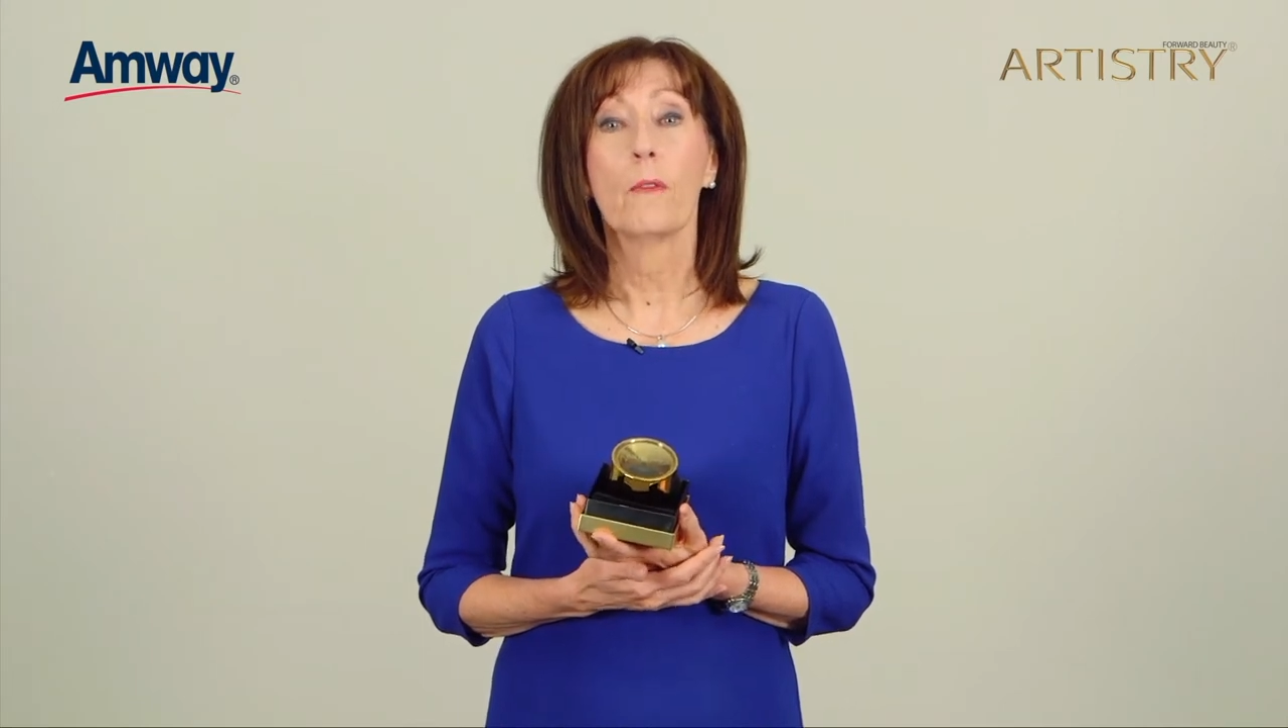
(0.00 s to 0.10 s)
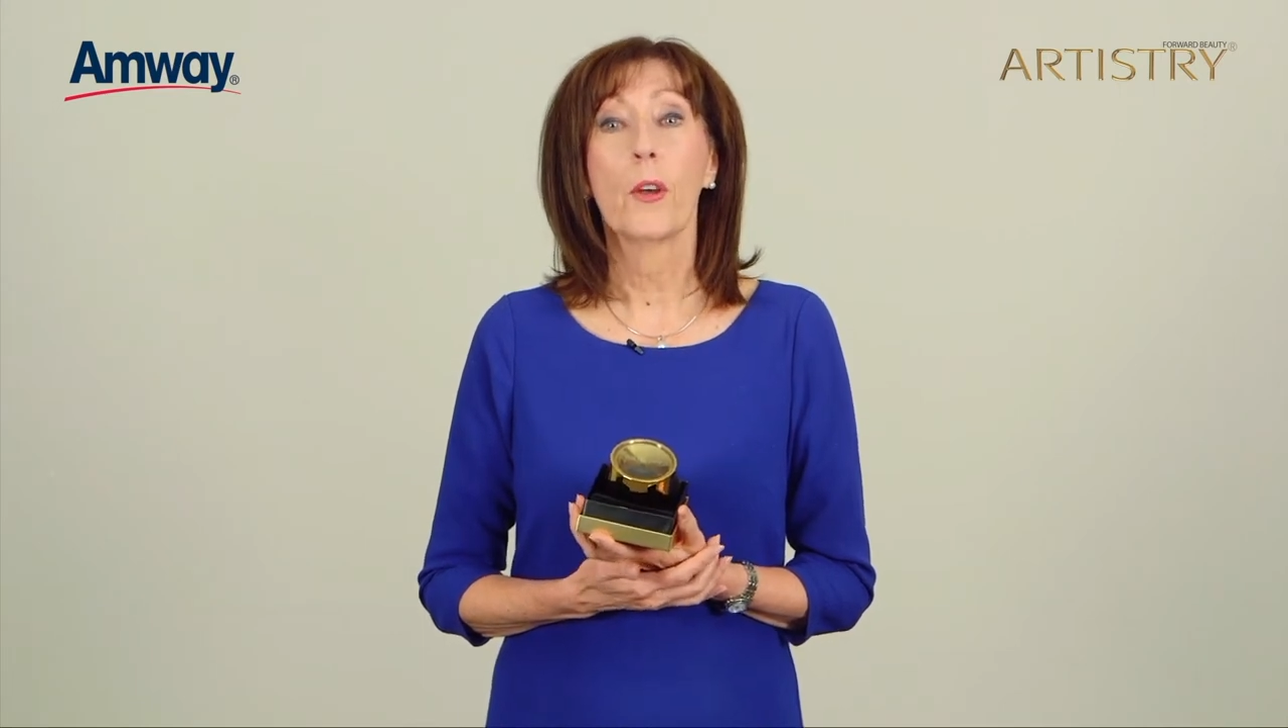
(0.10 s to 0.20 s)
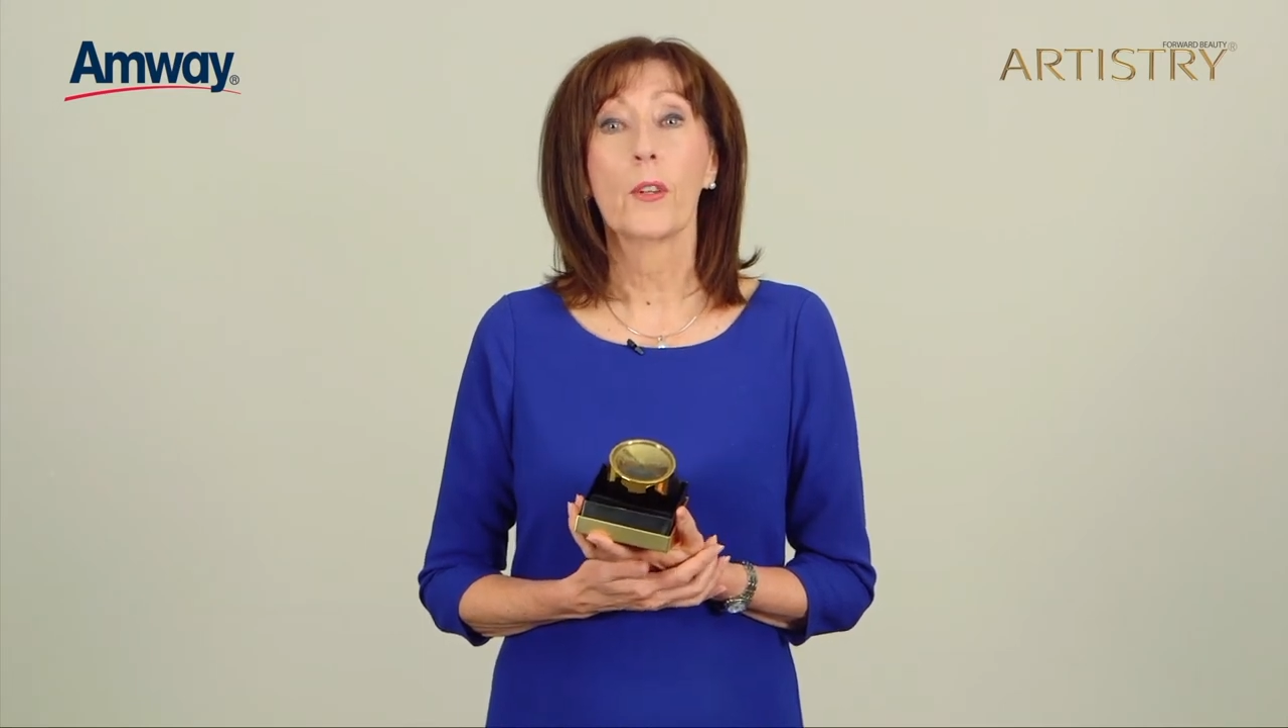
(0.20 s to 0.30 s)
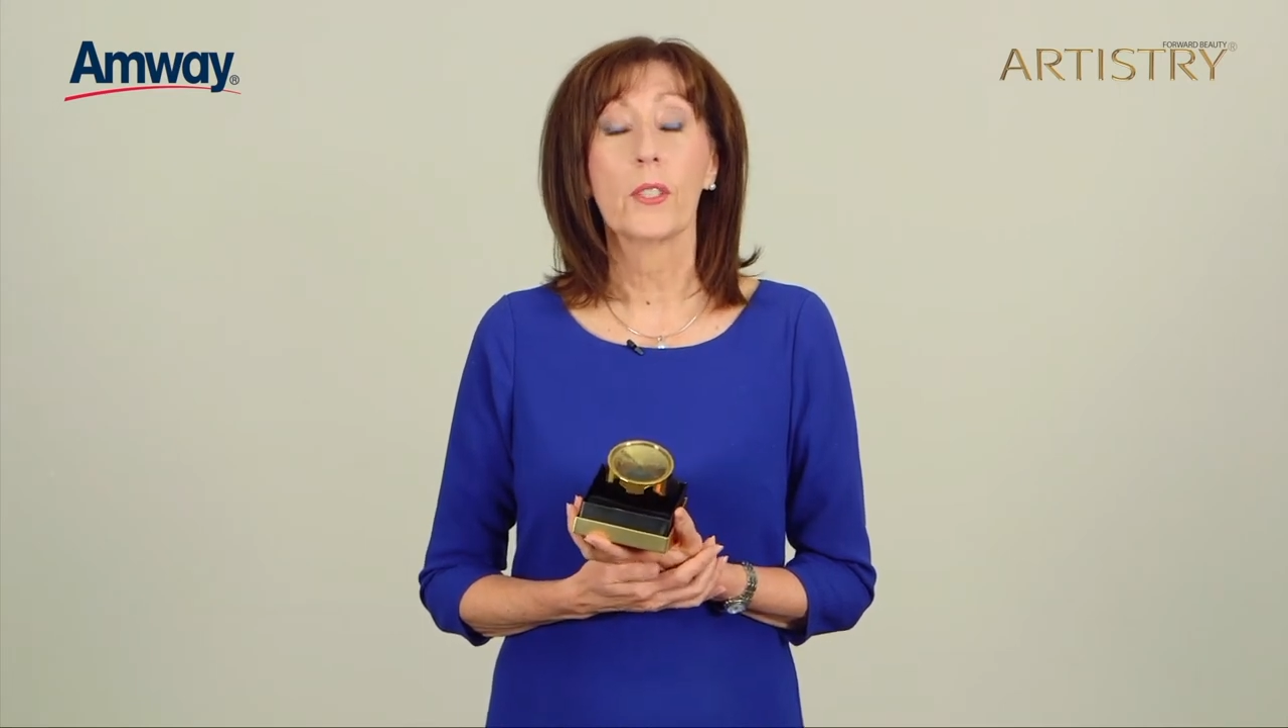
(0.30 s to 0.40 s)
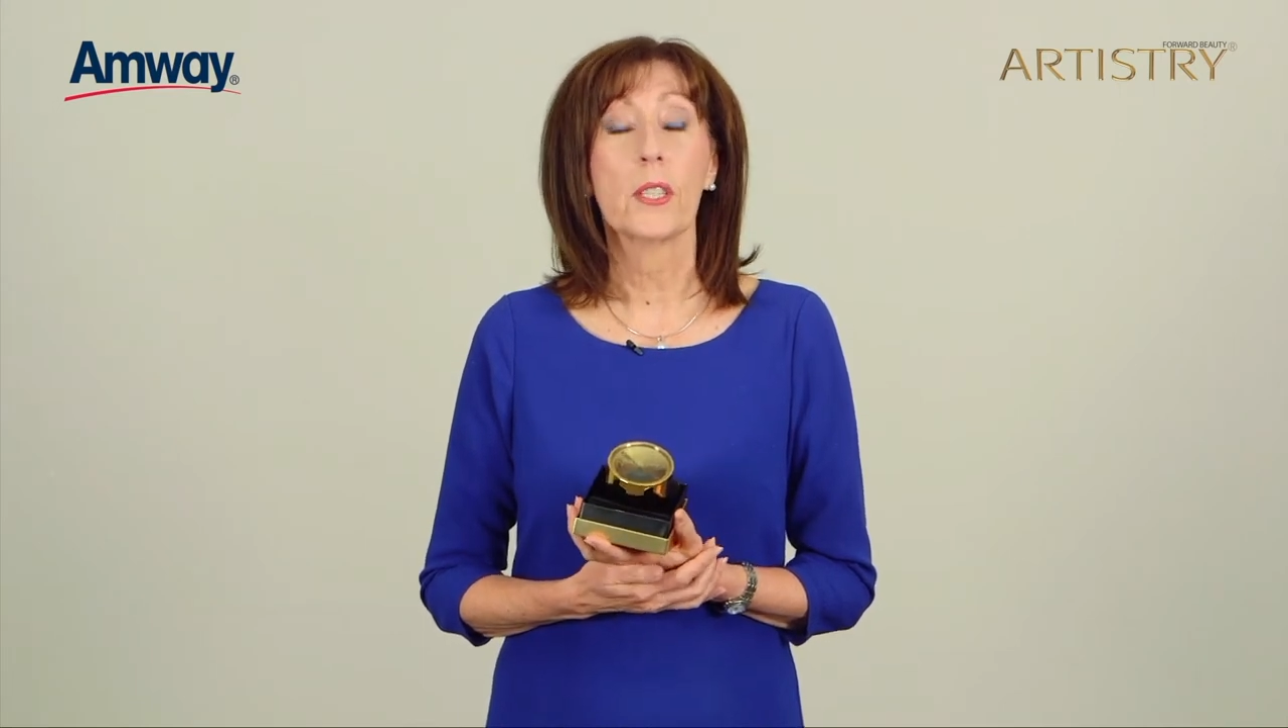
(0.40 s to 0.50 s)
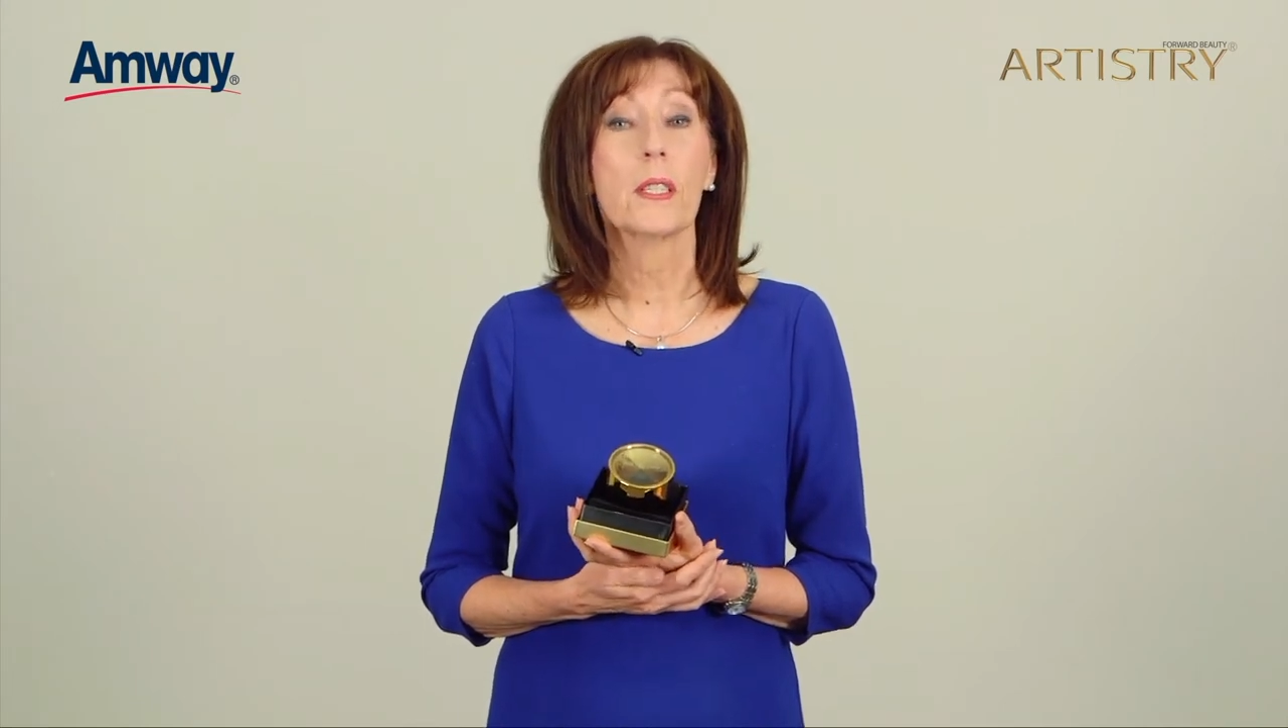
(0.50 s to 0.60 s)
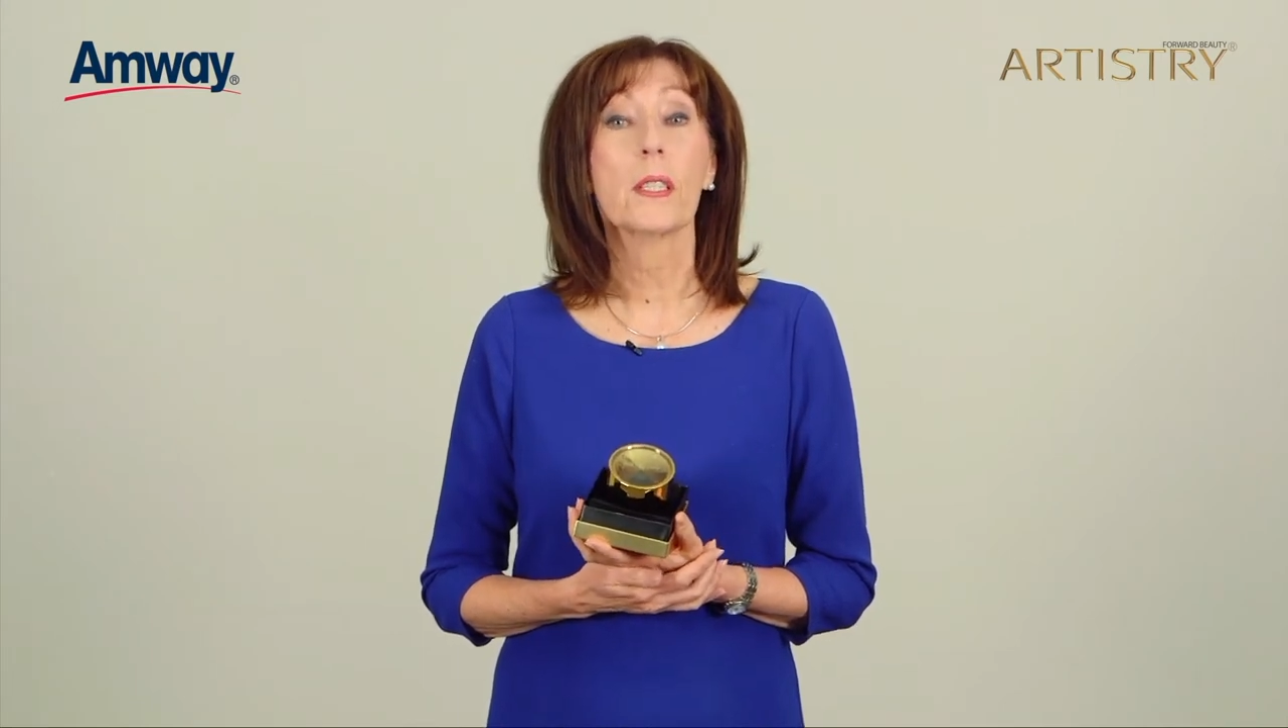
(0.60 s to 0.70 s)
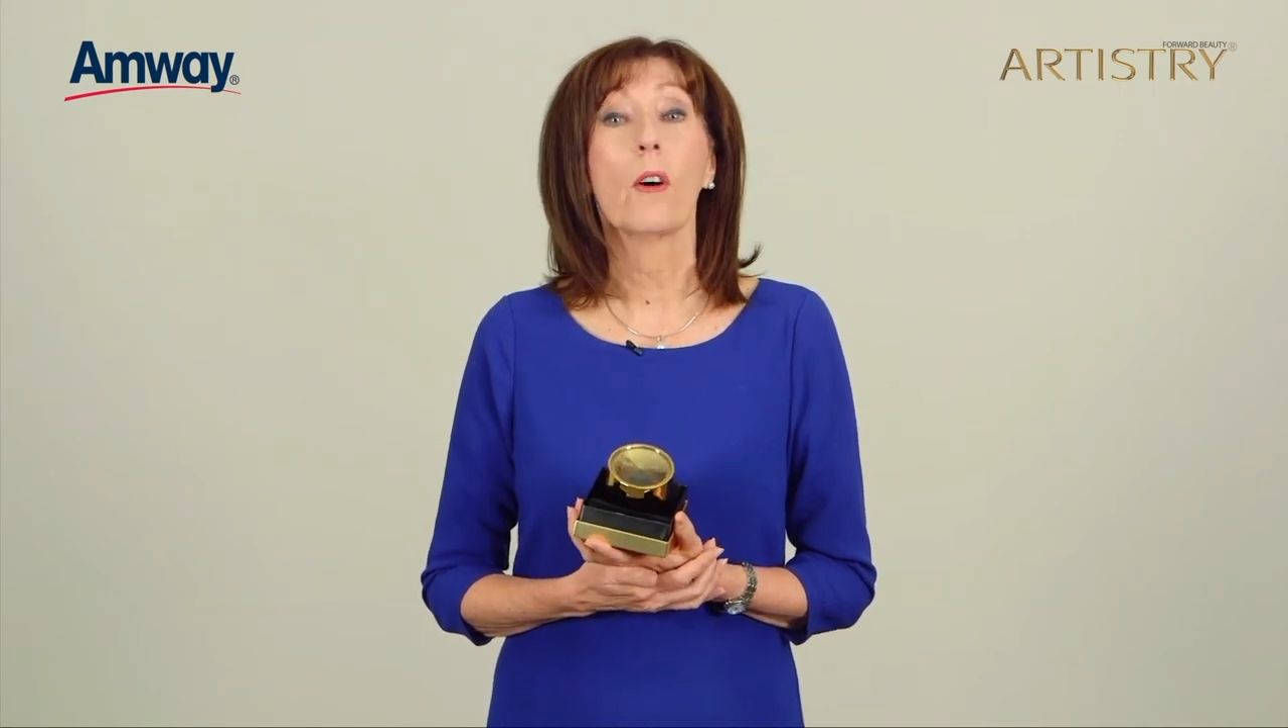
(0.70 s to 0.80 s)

focuses